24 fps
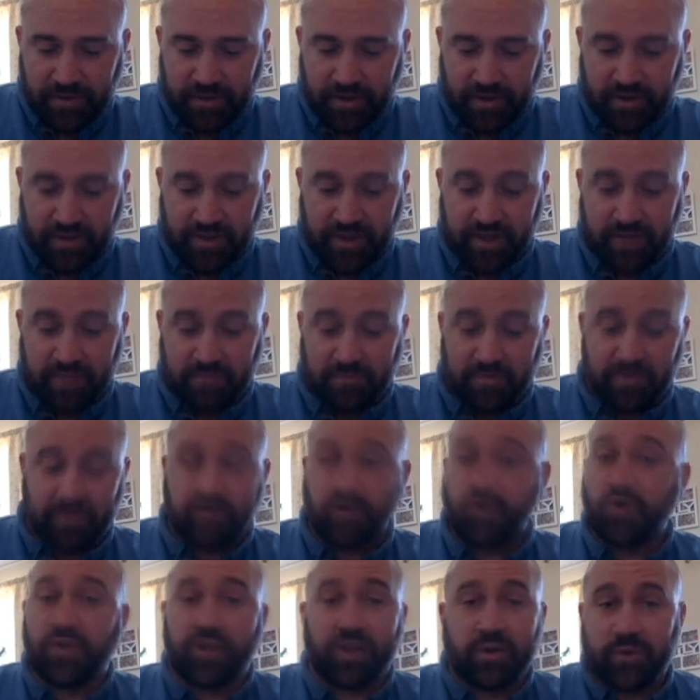And then
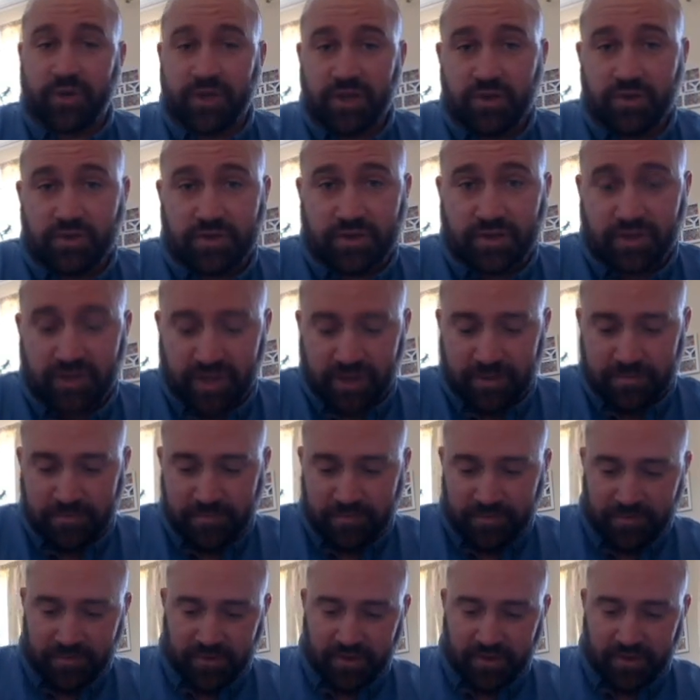before they were used to them,